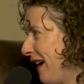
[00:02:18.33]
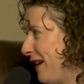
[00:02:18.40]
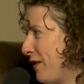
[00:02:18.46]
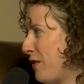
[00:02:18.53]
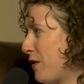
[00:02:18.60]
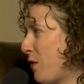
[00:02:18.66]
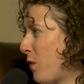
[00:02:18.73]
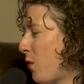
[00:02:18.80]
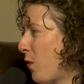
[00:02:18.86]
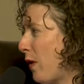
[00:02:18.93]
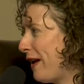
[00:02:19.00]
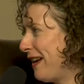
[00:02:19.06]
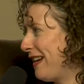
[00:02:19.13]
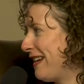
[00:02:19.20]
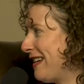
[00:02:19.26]
I don't know
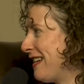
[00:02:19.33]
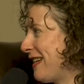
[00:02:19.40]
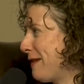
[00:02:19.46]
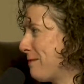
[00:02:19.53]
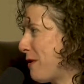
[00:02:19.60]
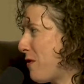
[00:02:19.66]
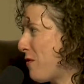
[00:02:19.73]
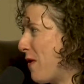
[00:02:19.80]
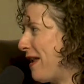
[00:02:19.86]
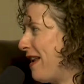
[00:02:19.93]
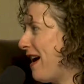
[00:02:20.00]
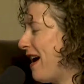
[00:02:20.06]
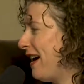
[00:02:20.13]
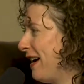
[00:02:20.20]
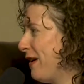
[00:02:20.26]
what it is, but
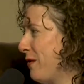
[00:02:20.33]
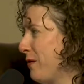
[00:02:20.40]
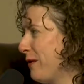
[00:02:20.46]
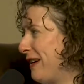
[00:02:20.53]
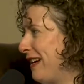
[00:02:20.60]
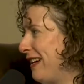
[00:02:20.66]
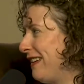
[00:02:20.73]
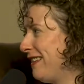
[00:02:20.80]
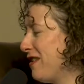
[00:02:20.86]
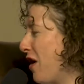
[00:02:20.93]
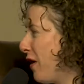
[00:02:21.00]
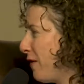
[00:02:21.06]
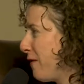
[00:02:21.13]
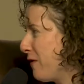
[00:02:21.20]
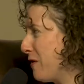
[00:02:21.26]
when I read
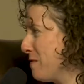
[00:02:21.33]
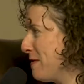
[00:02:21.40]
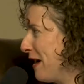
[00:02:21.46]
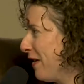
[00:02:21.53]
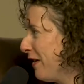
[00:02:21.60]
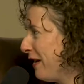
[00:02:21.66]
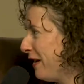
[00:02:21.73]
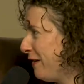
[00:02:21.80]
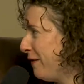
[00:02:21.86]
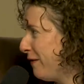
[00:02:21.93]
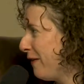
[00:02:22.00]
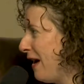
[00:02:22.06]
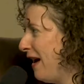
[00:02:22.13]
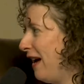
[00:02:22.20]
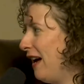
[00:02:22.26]
long-form narrative,